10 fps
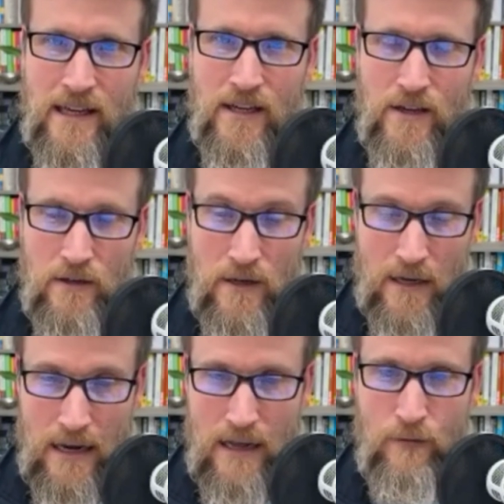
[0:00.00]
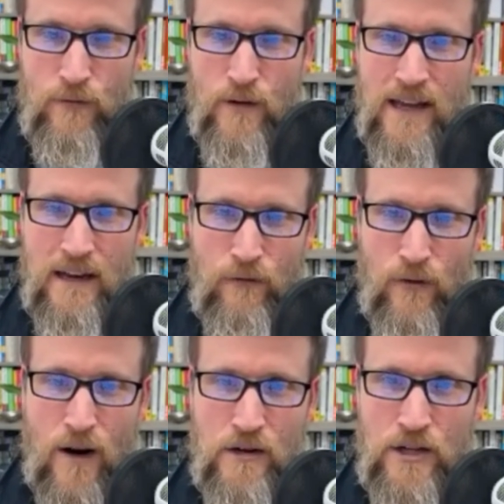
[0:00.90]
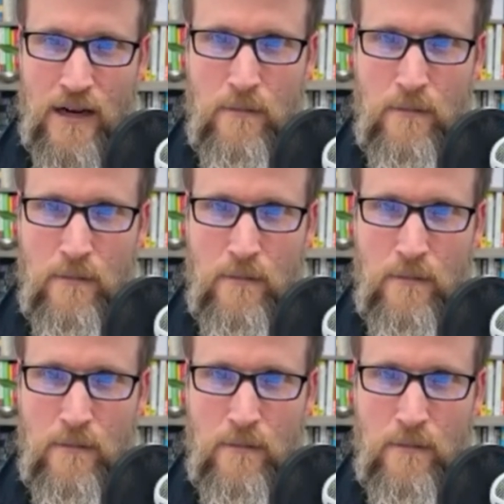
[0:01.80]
can live in a flourishing,